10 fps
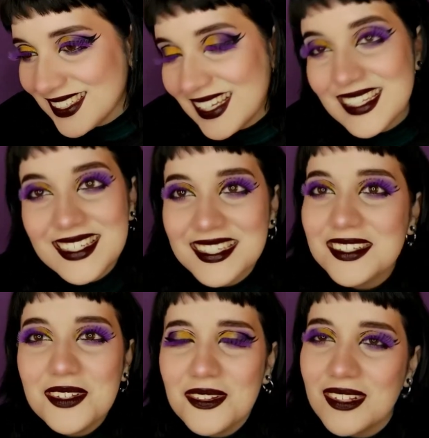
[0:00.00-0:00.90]
I
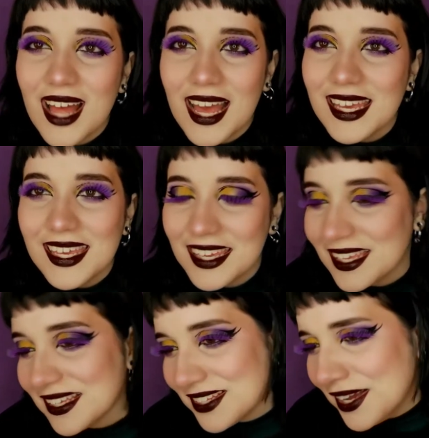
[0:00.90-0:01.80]
still don't like
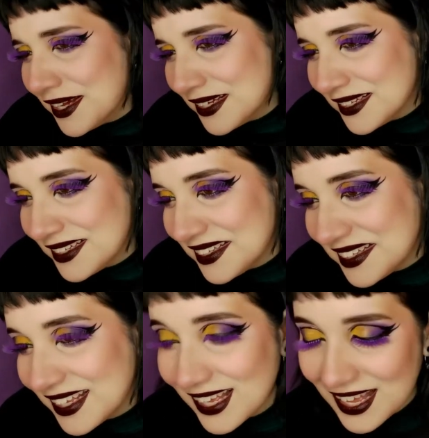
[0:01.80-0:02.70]
it.
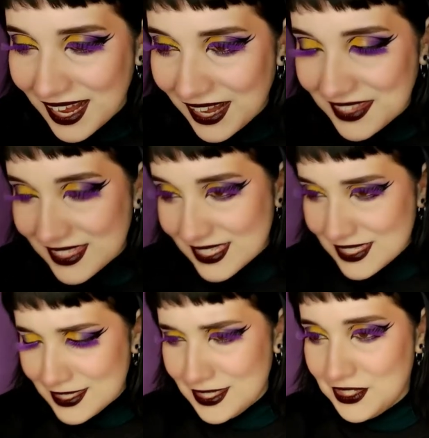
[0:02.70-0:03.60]
I think
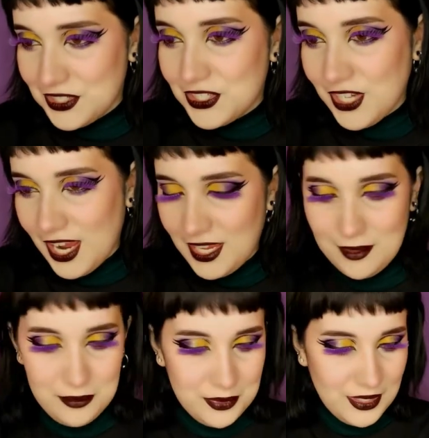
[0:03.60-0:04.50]
it's the
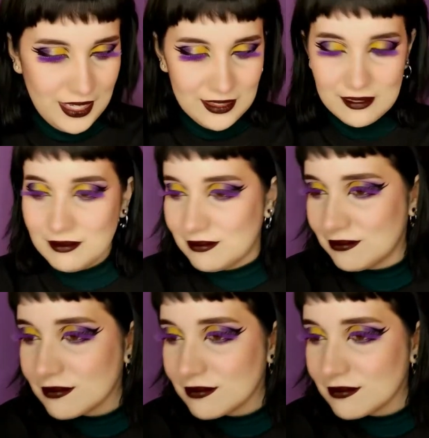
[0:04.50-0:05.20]
shape. I don't.